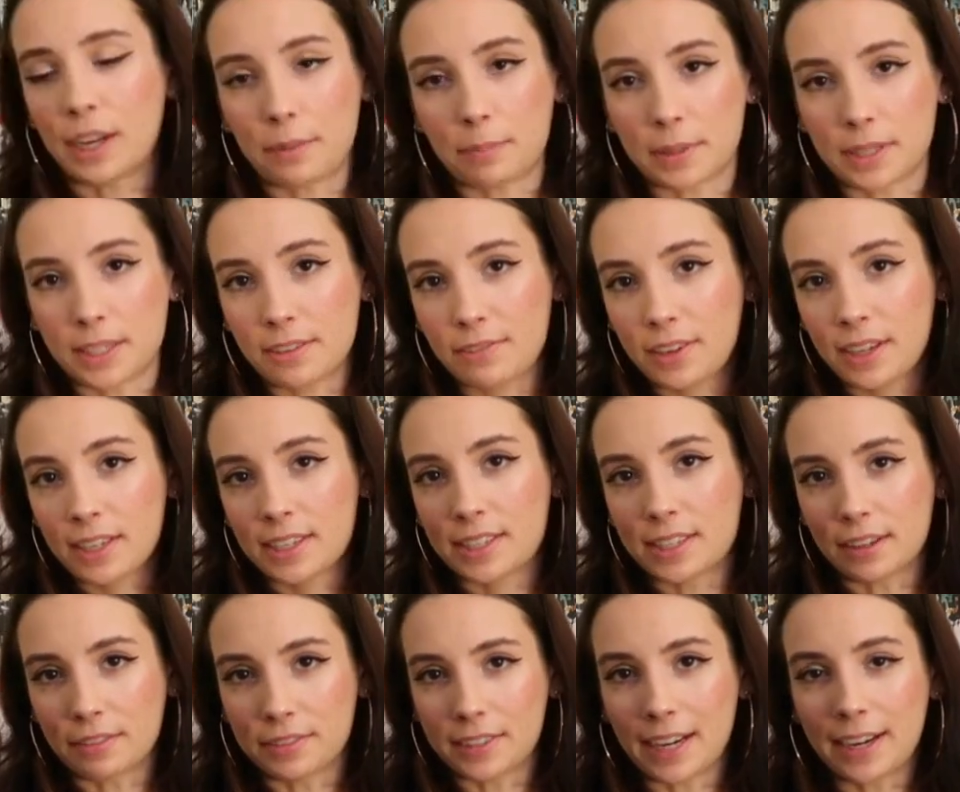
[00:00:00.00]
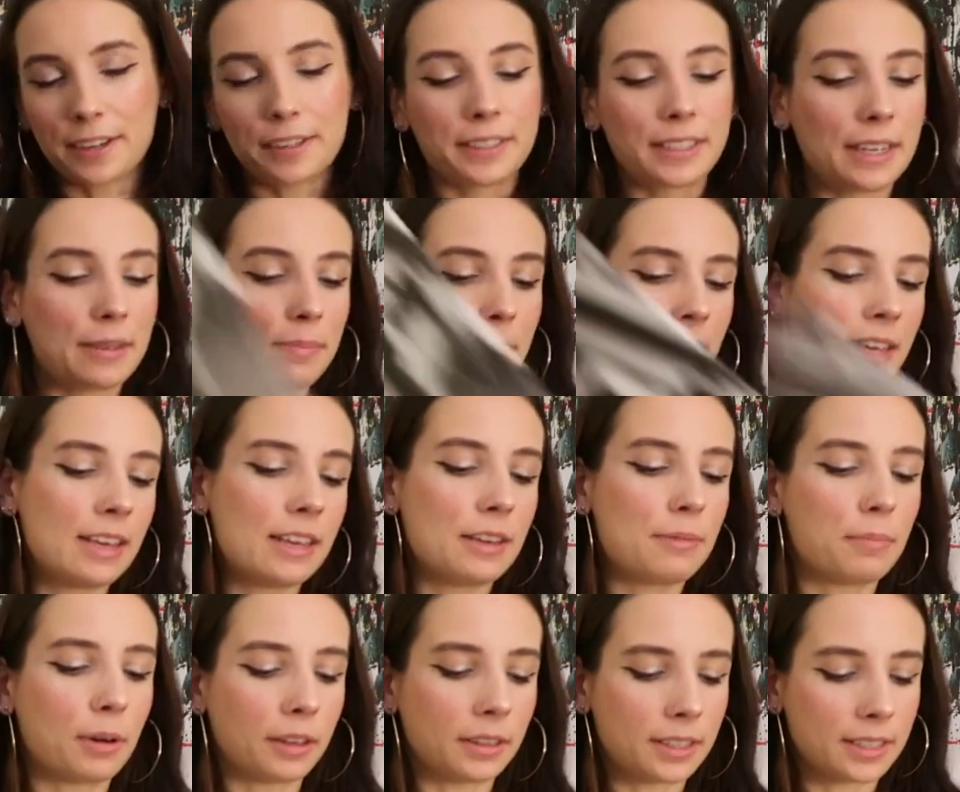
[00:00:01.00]
Lake Pacific, self-titled
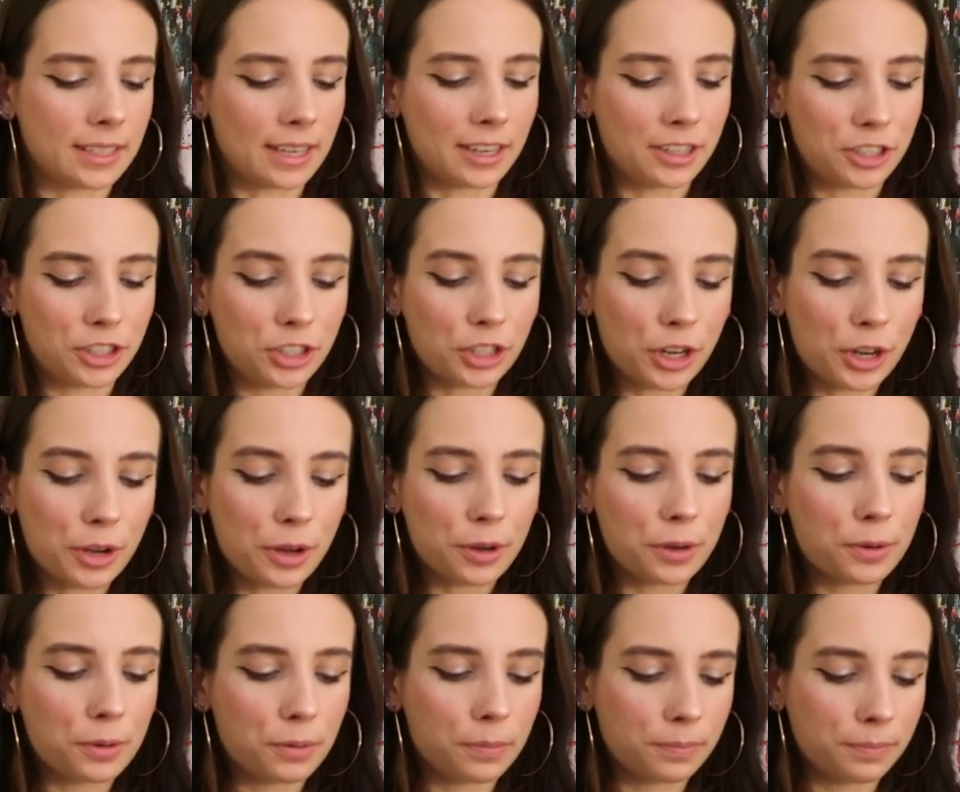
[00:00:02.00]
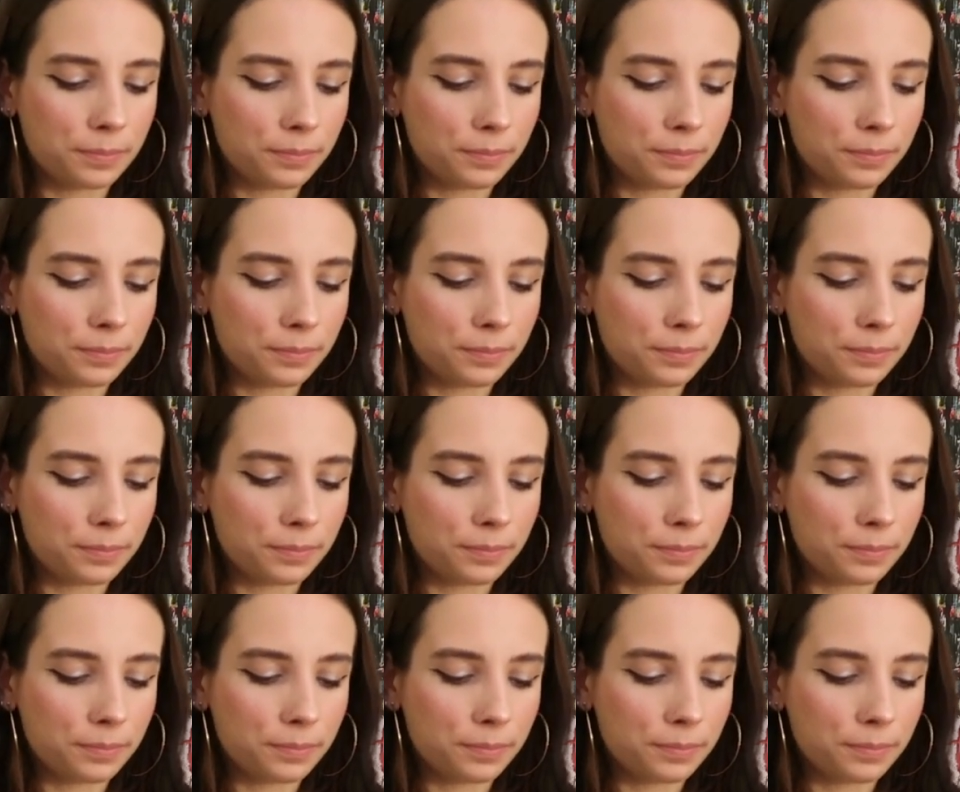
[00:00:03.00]
EP, bought this at a show.